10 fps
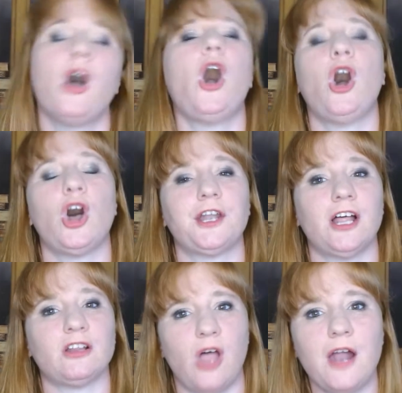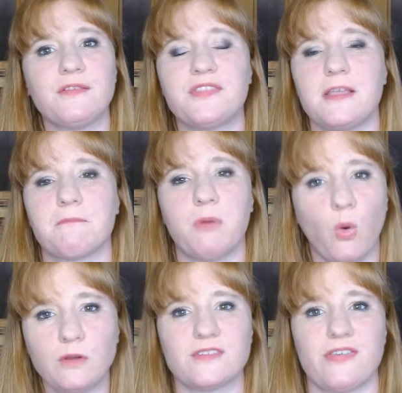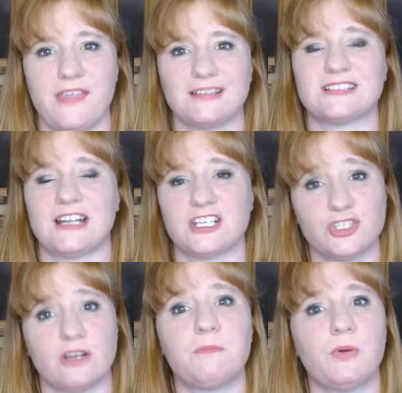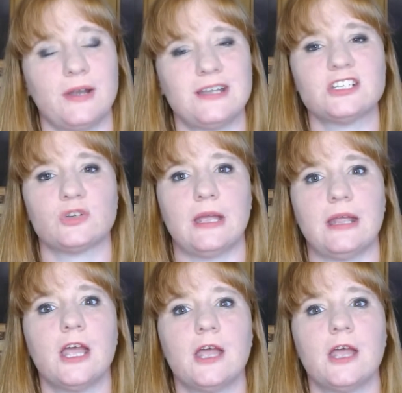on a lot of the important things that I should have put into it